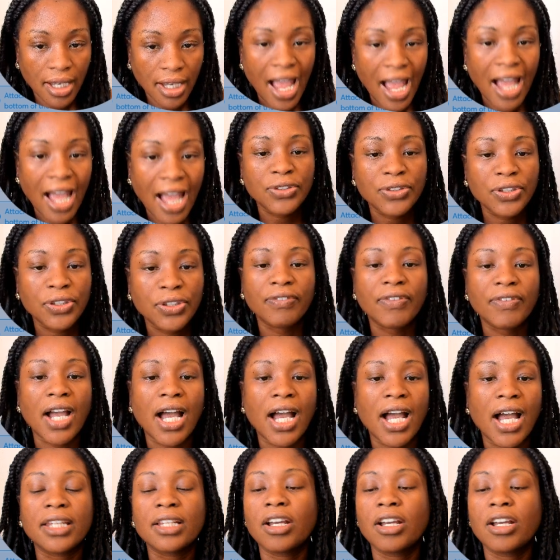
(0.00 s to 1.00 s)
after they've
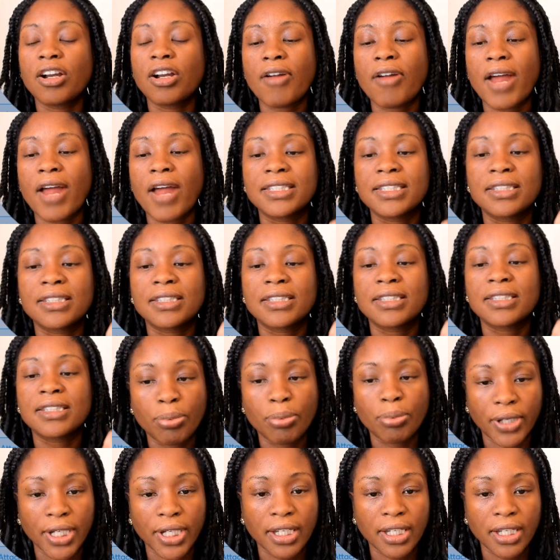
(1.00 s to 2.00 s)
gotten congrats the
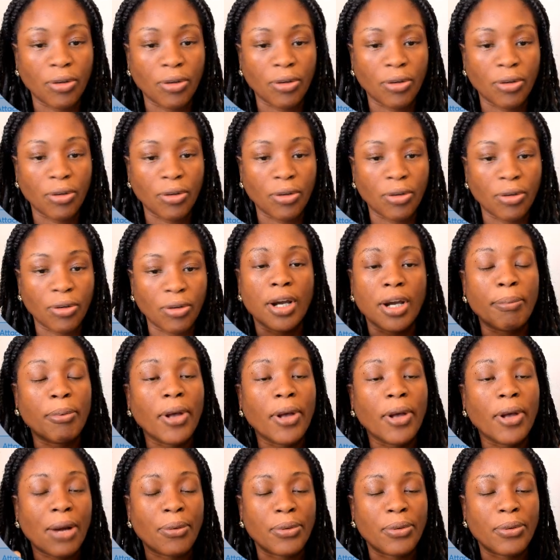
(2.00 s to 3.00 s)
blueprint, and you can do a
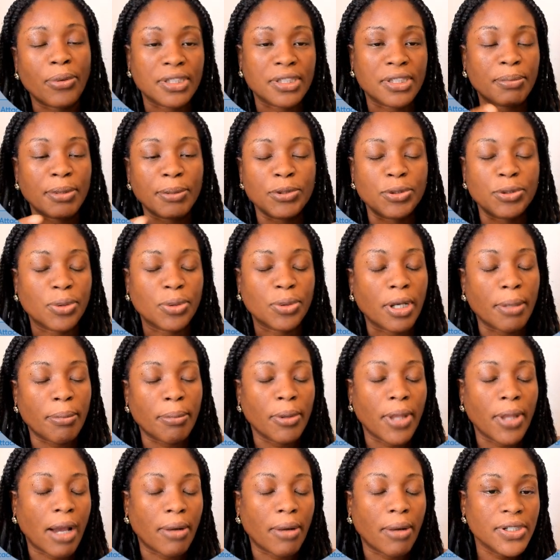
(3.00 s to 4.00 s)
couple hours. Some people do a
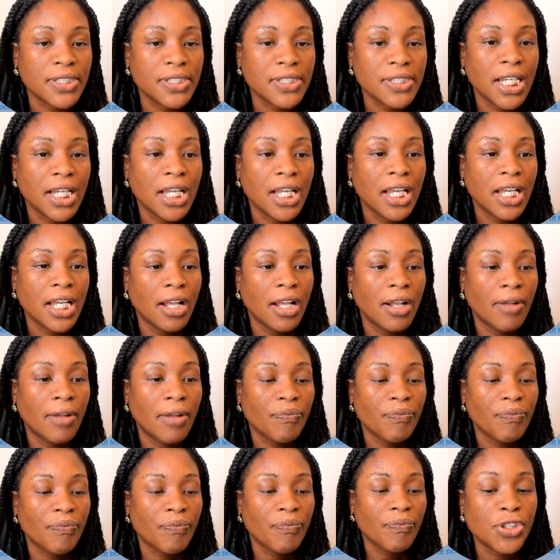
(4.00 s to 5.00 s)
couple hours.
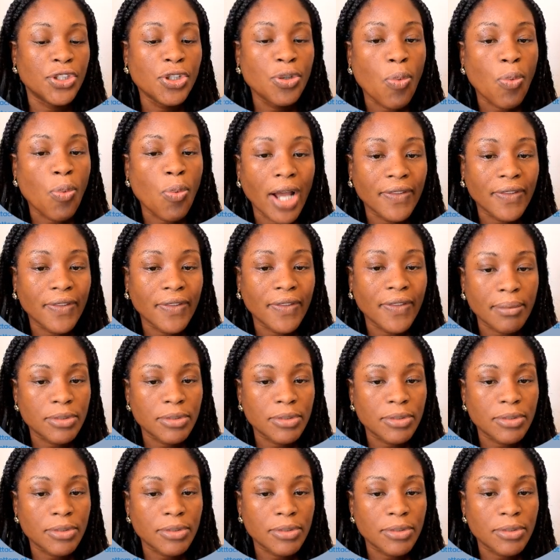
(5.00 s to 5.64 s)
You want